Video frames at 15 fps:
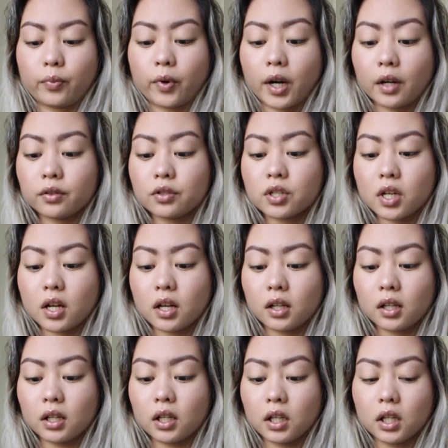brow
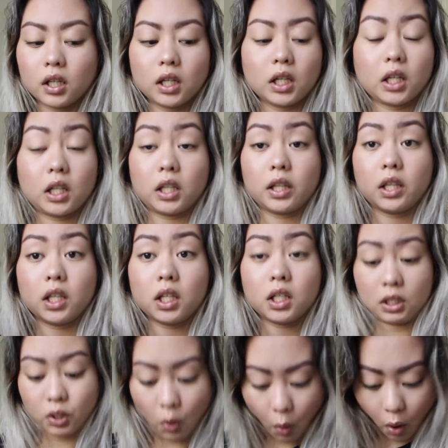gel.
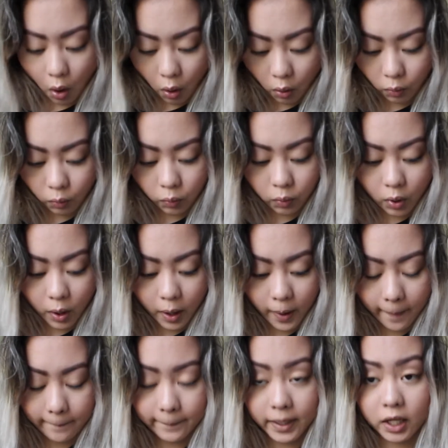Oh
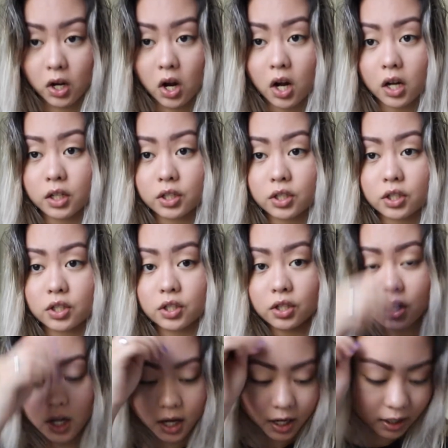my
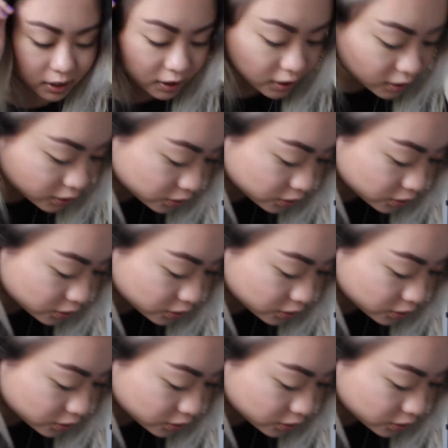gosh, I